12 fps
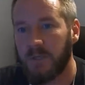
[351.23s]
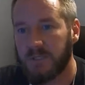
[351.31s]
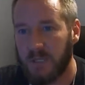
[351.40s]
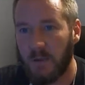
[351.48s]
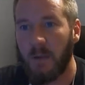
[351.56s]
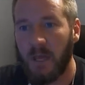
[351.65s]

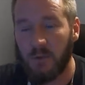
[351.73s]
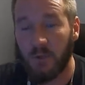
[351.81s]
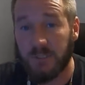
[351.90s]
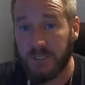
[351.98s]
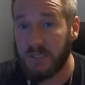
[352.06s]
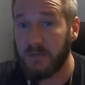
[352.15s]
Some
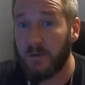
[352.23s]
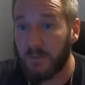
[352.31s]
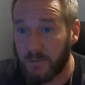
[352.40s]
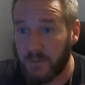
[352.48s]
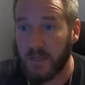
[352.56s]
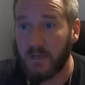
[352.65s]
engines need a
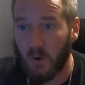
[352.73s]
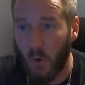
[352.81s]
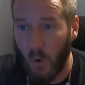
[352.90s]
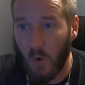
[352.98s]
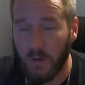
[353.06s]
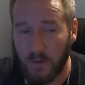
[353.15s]
thick
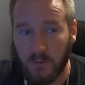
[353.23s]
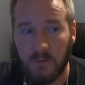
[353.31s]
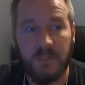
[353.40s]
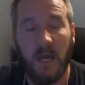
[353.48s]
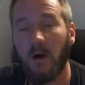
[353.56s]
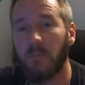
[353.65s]
oil
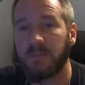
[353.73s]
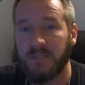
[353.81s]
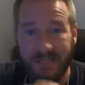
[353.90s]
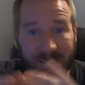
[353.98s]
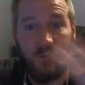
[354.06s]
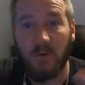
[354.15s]
to help
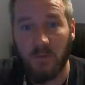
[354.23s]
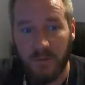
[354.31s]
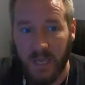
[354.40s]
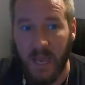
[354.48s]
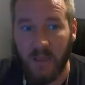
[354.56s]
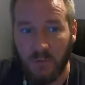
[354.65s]
seal
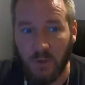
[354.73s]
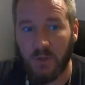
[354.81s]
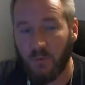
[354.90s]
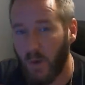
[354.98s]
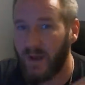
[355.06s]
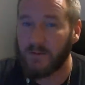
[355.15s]
the
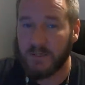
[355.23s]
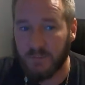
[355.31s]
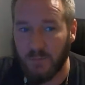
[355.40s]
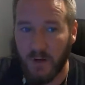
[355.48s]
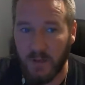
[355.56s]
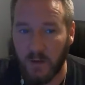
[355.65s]
engine while
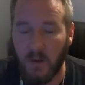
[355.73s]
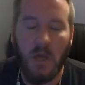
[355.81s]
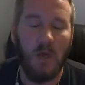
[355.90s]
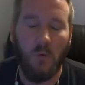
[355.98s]
it's running,